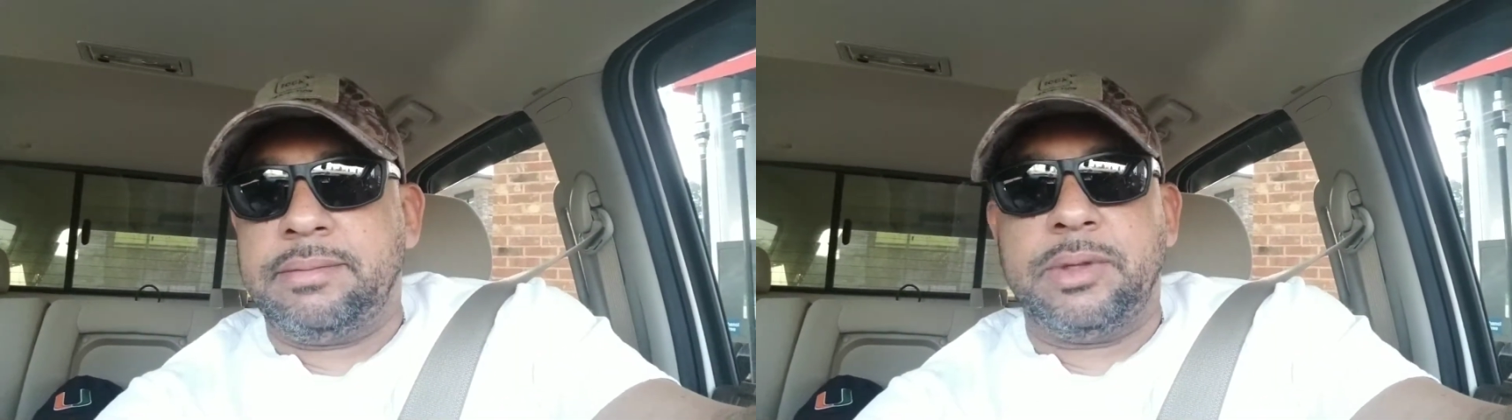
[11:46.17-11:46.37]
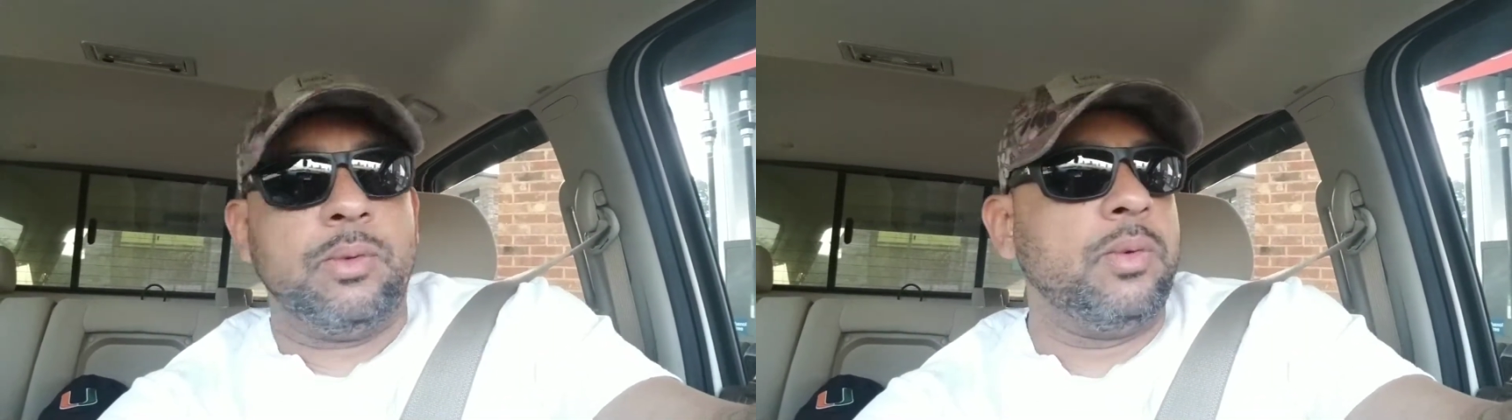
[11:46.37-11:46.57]

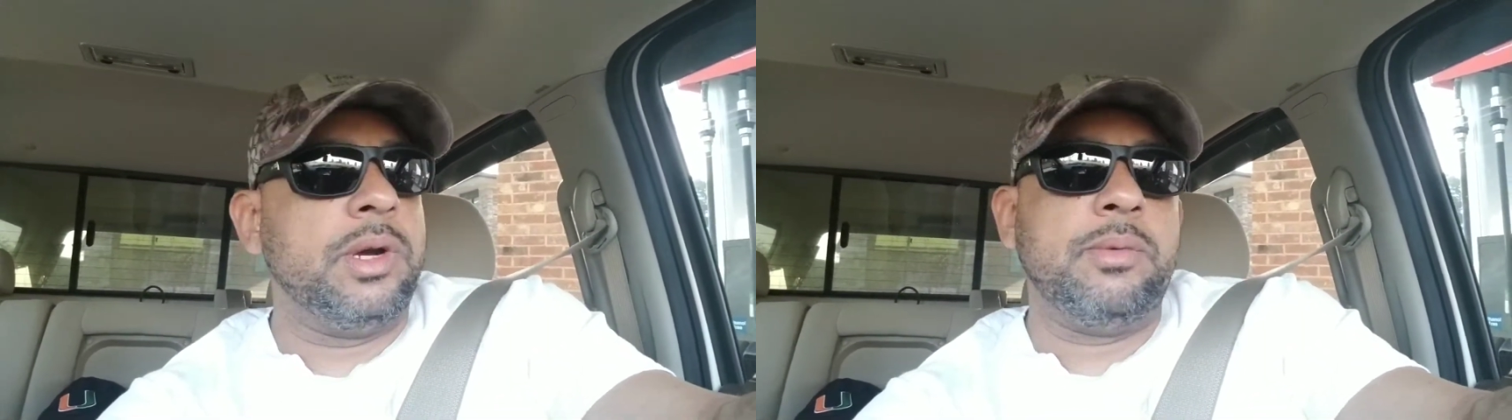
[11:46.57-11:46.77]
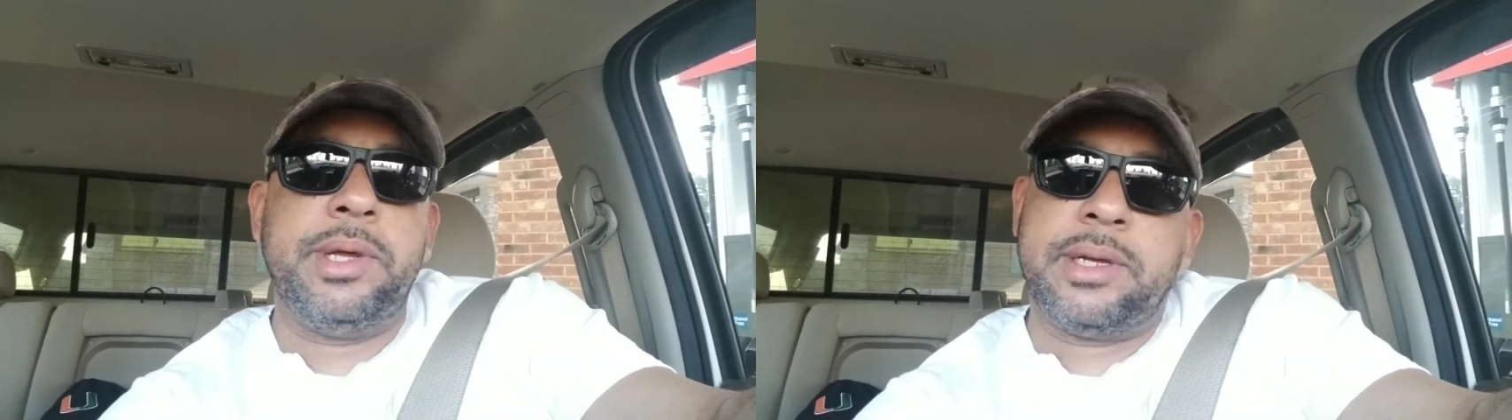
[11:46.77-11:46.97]
1
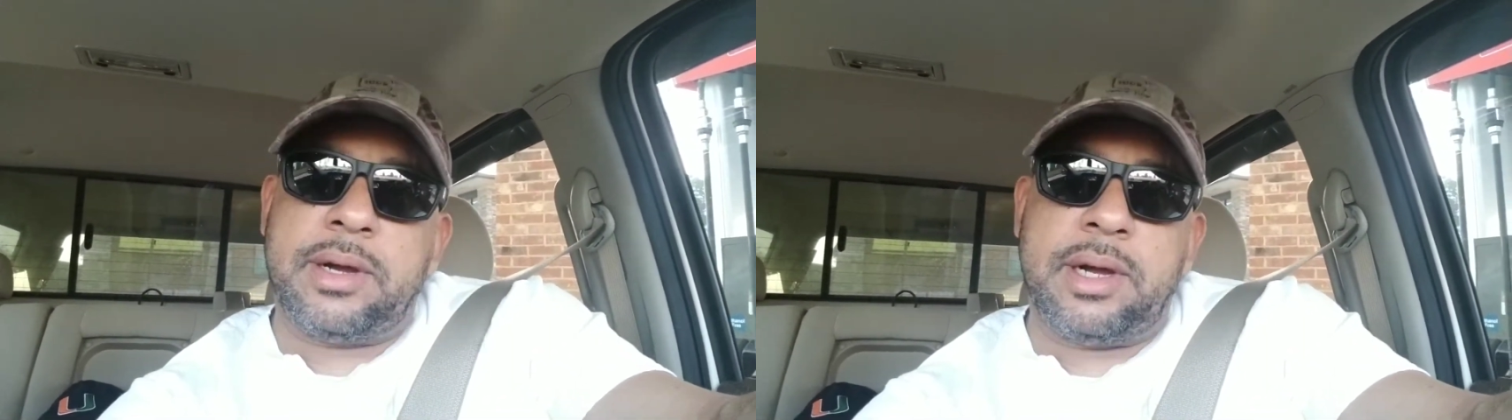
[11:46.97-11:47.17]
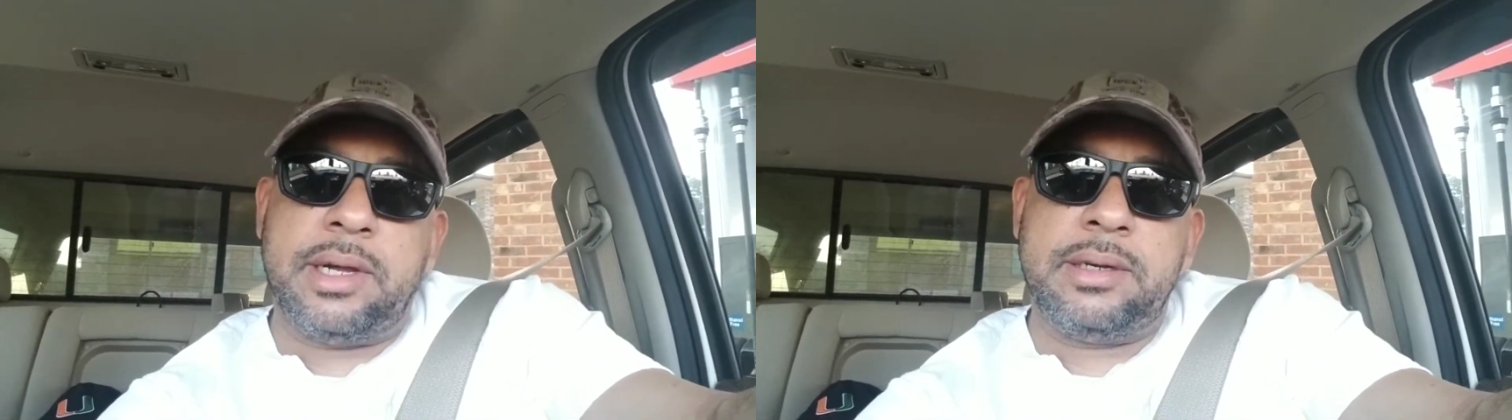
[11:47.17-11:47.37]
week
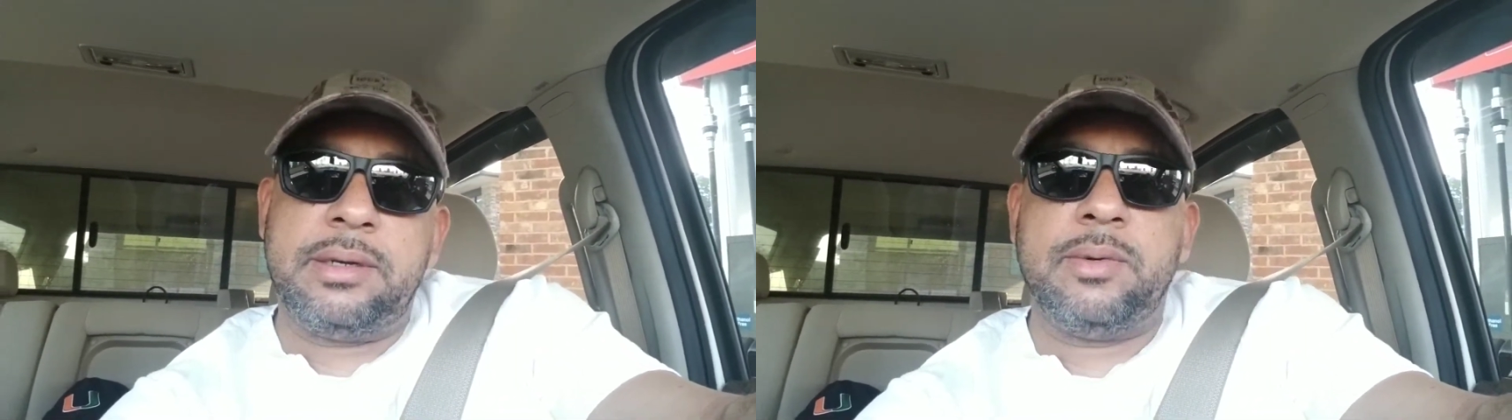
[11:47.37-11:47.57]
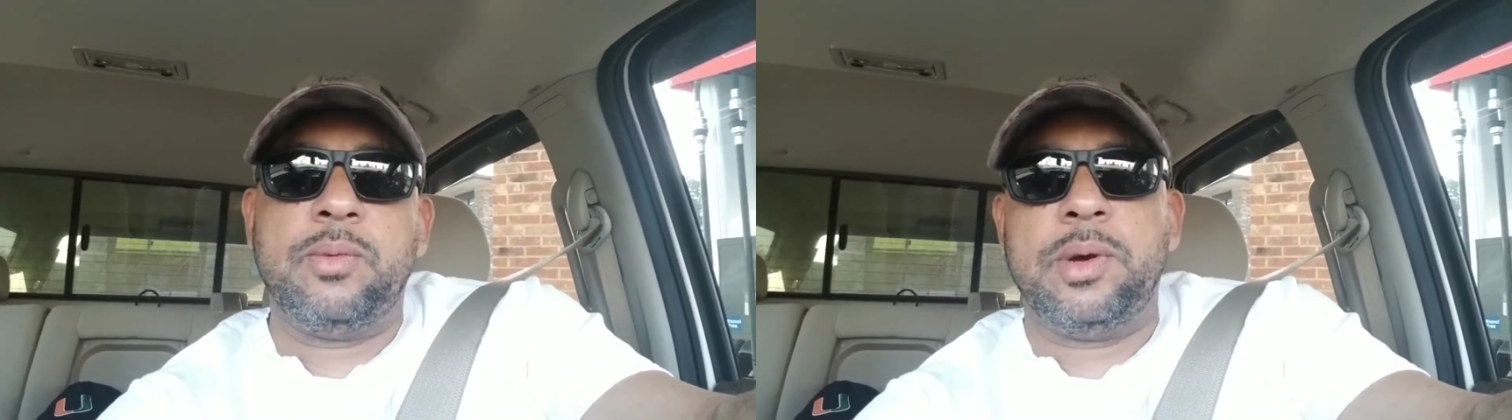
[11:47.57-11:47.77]
on,
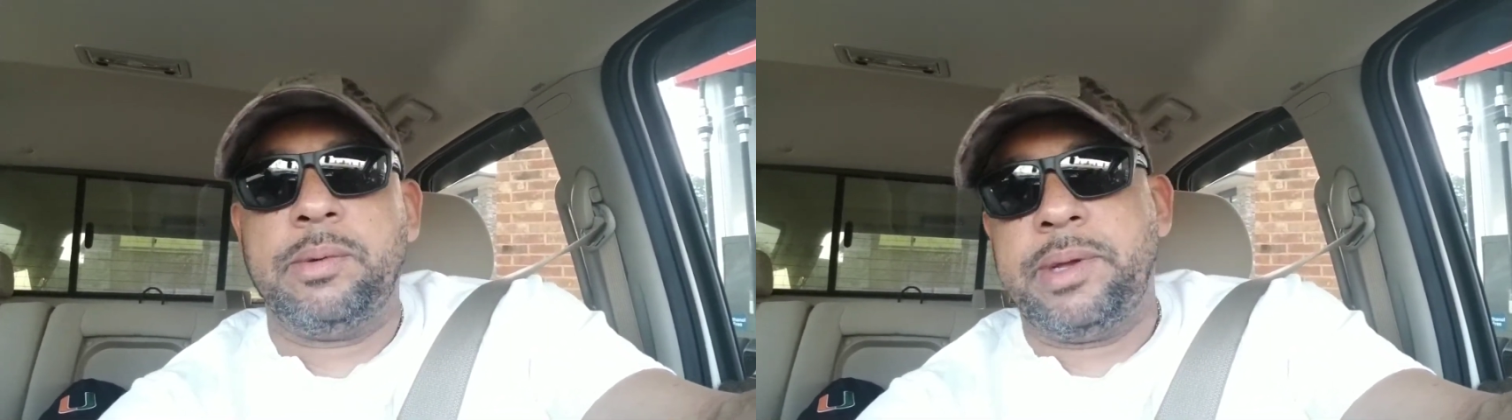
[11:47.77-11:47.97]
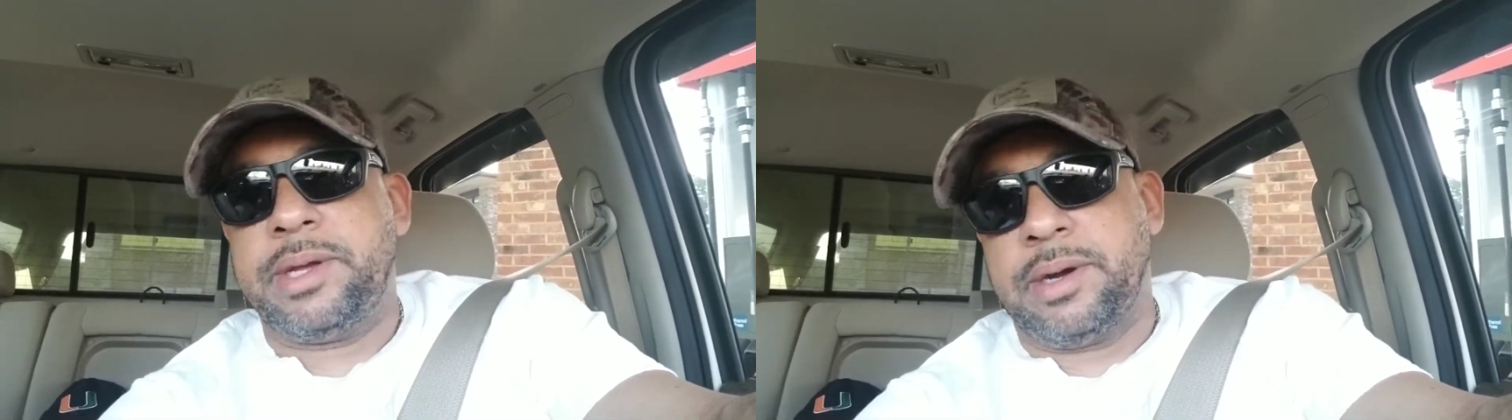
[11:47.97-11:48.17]
1
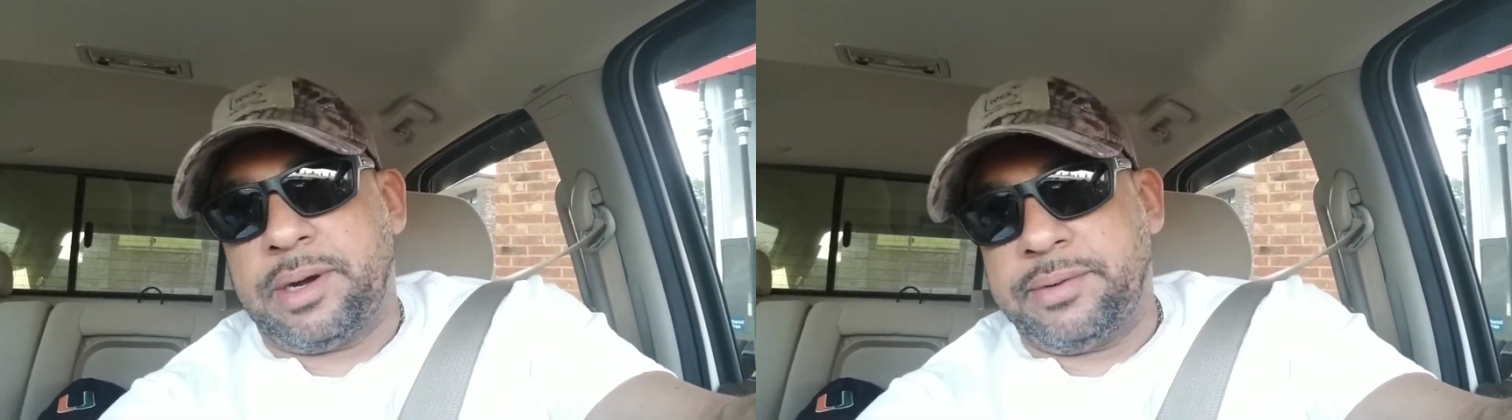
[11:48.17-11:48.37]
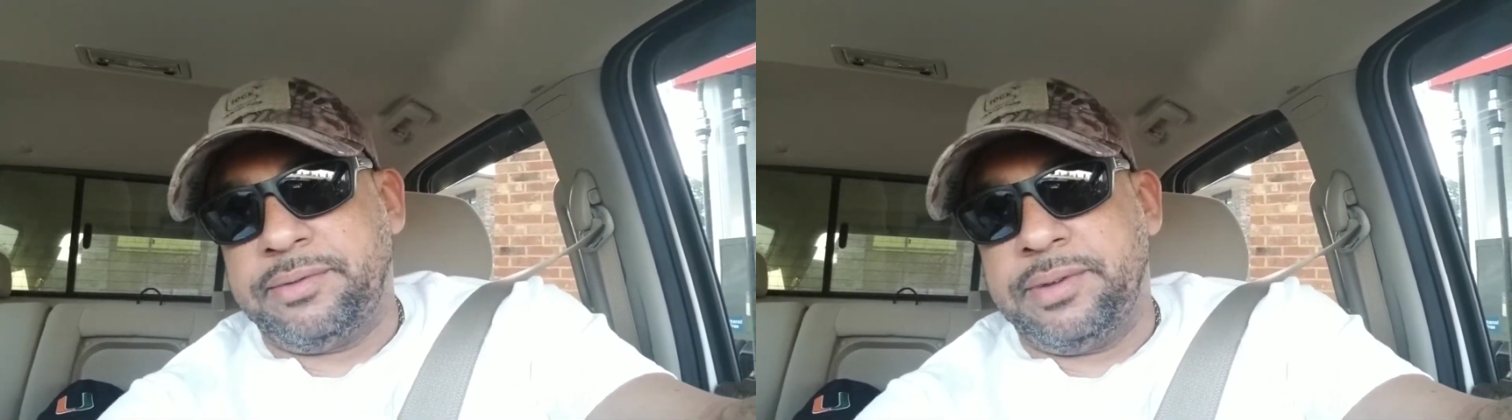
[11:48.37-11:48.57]
week off.